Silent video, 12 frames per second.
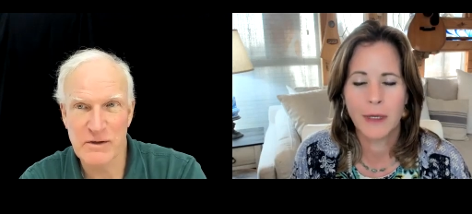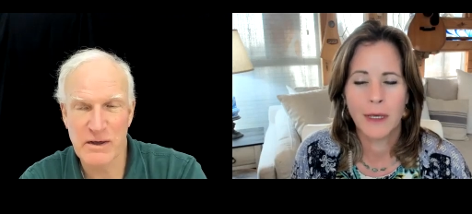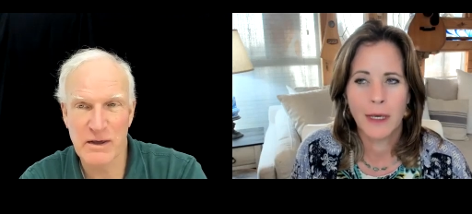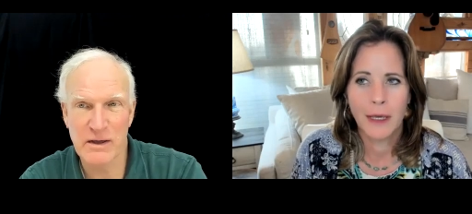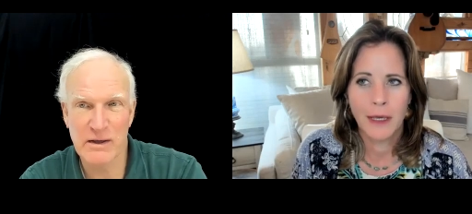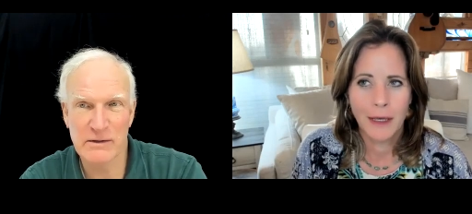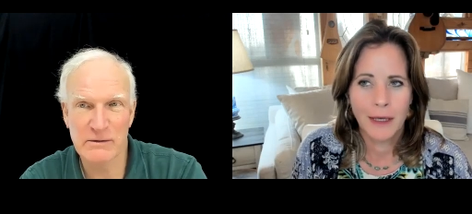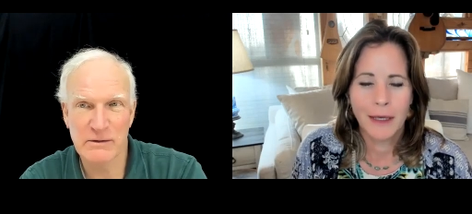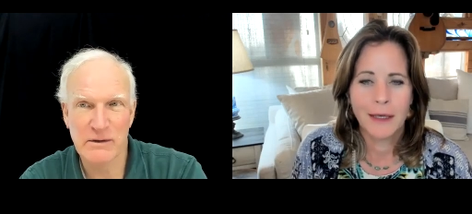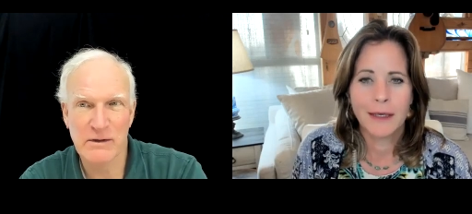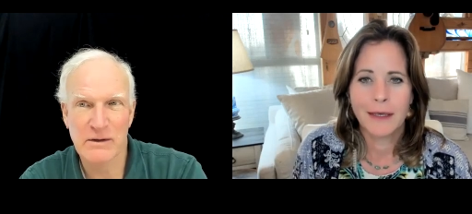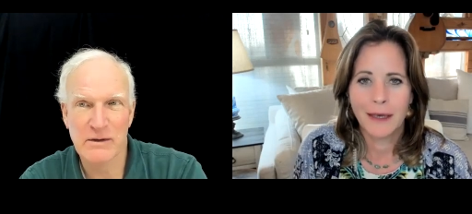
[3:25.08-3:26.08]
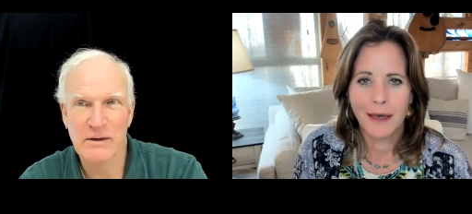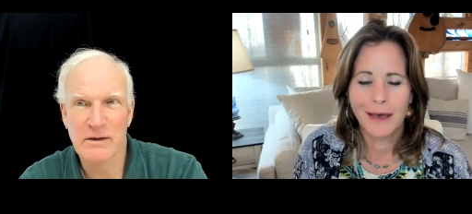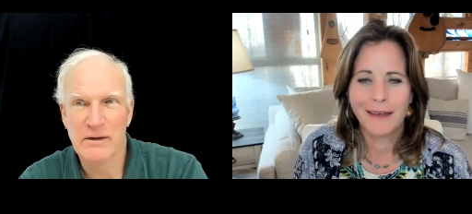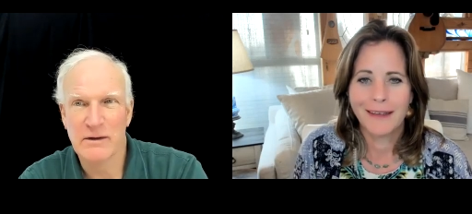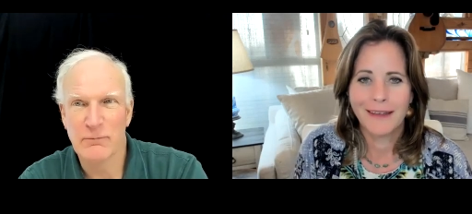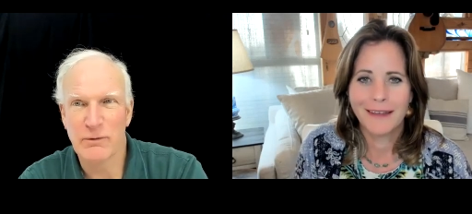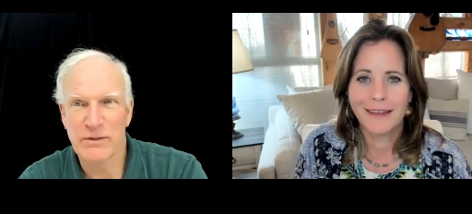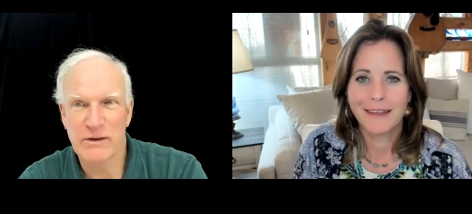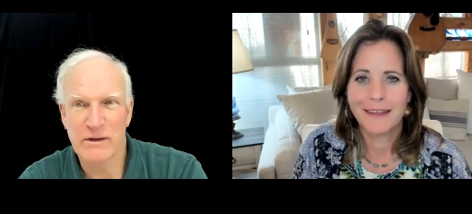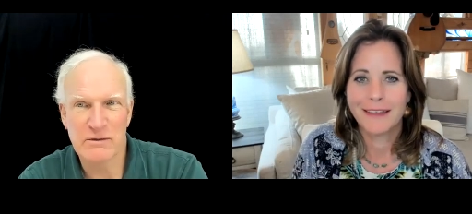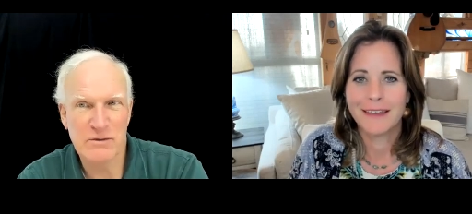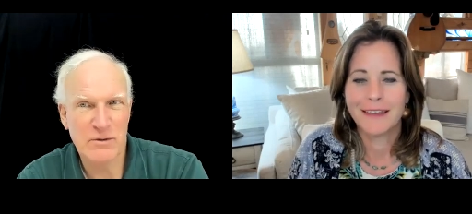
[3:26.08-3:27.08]
Speaker 1: And
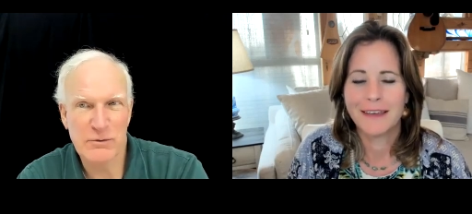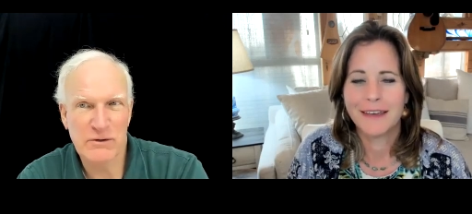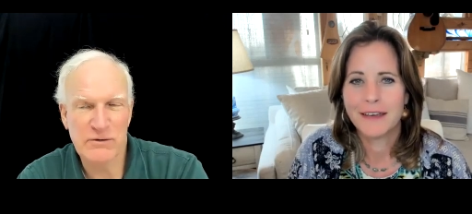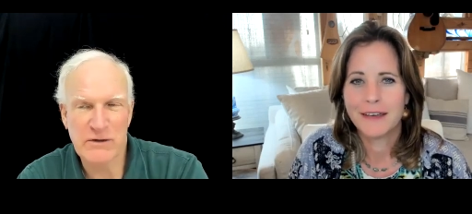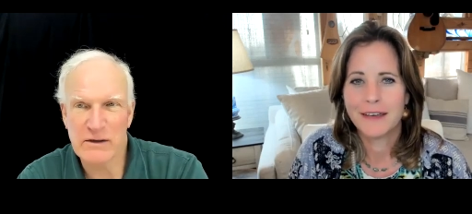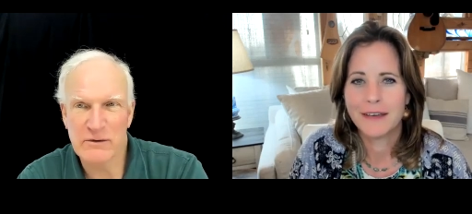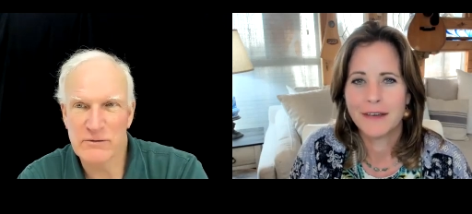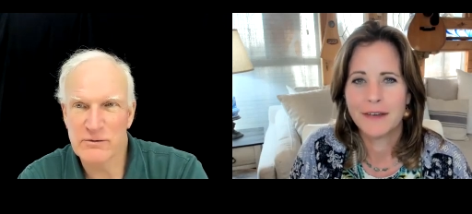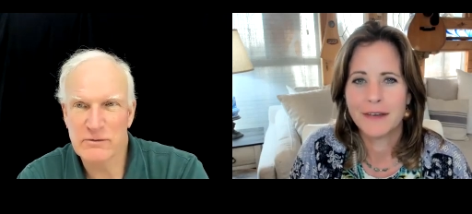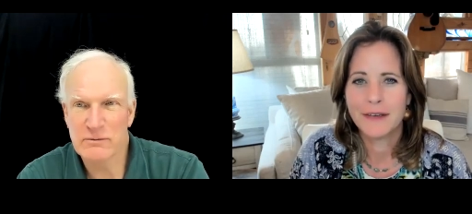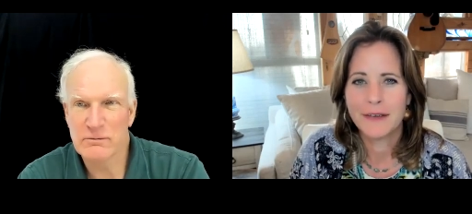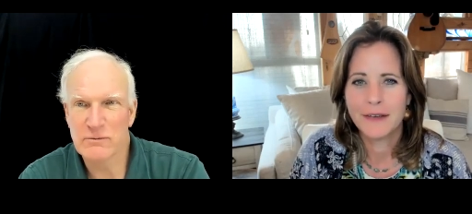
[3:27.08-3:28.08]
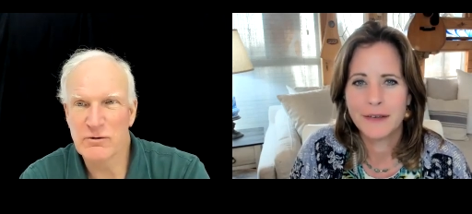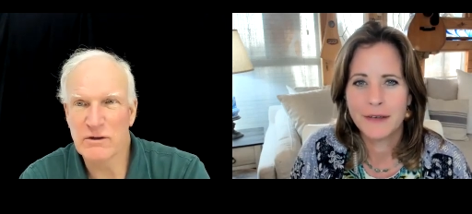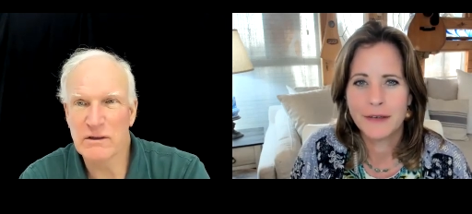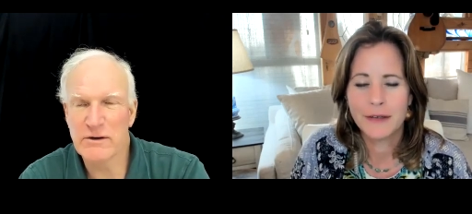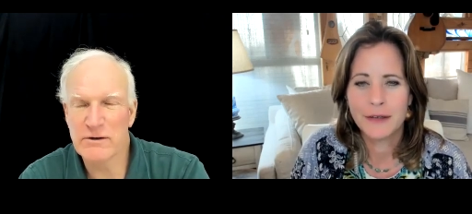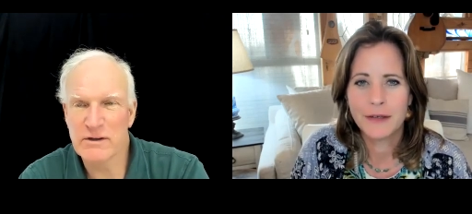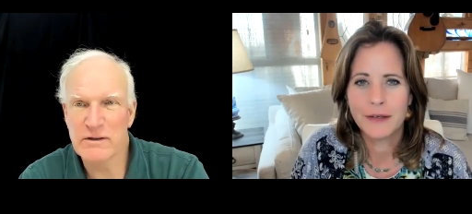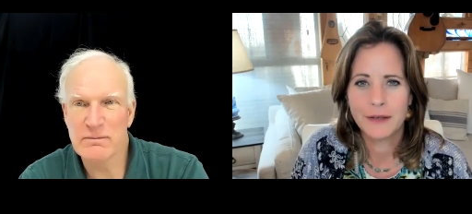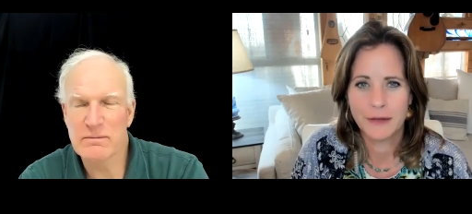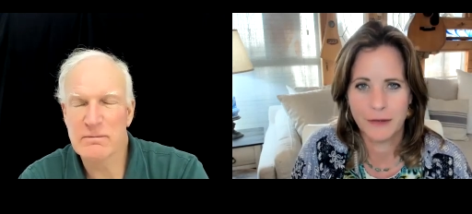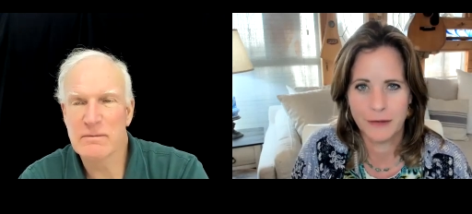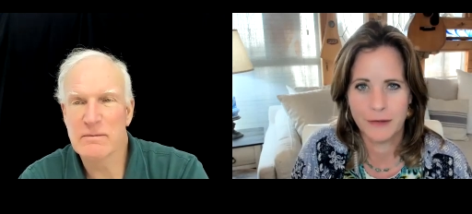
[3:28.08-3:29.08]
within 30 seconds, she cleared it
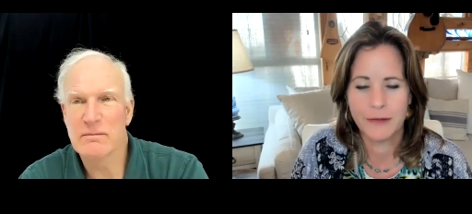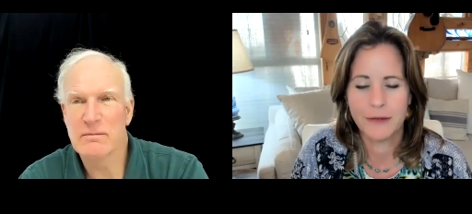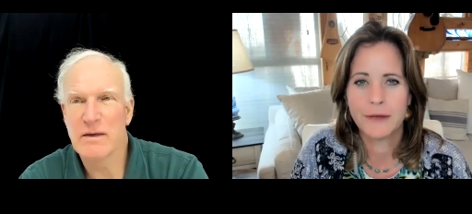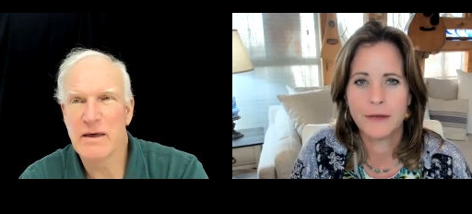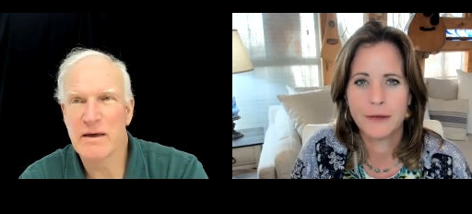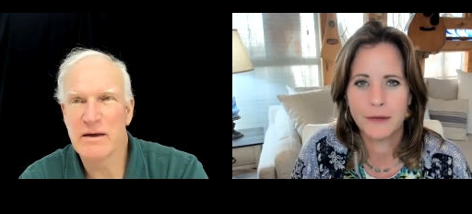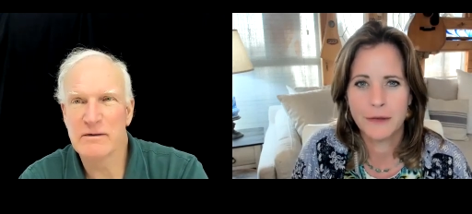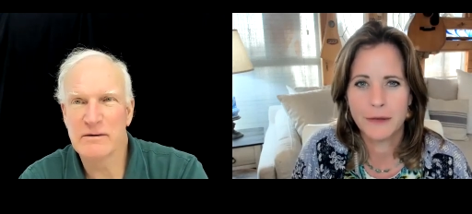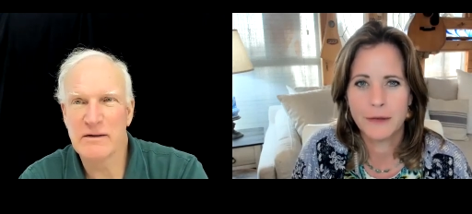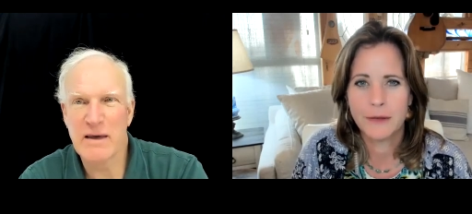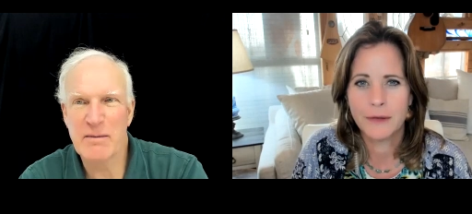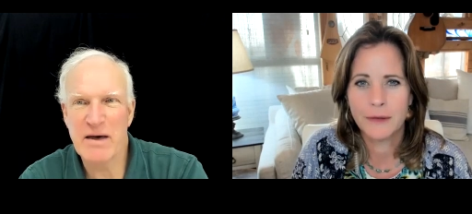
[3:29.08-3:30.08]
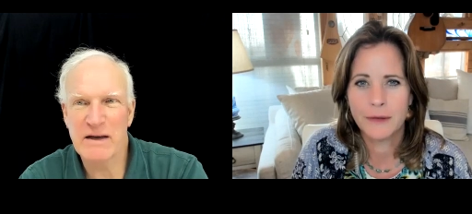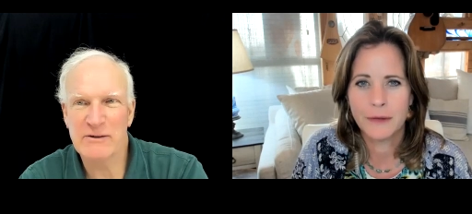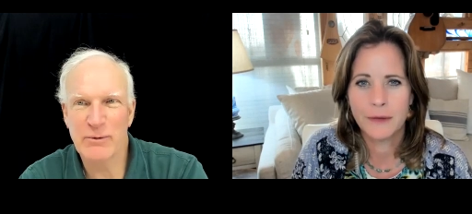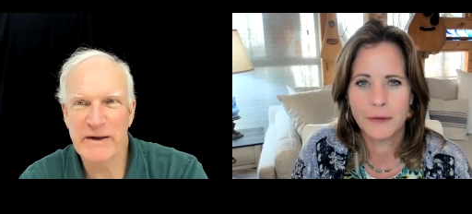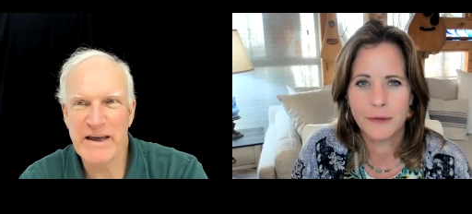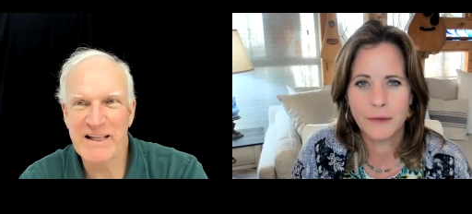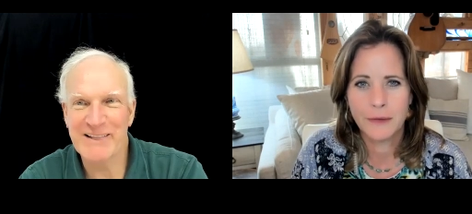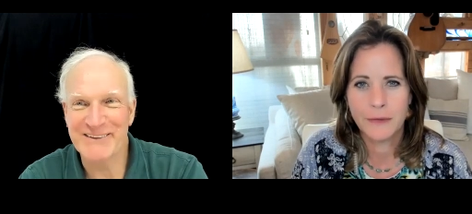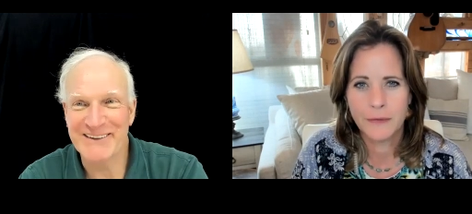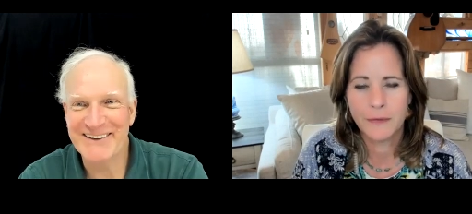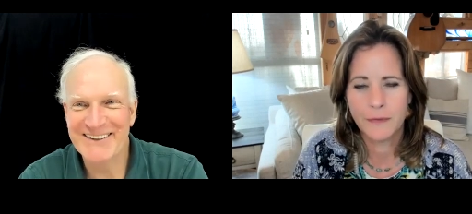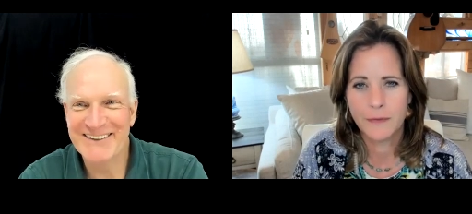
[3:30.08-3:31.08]
and came back to
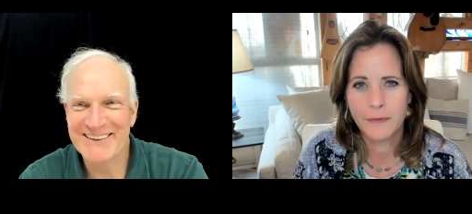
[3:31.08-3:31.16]
reality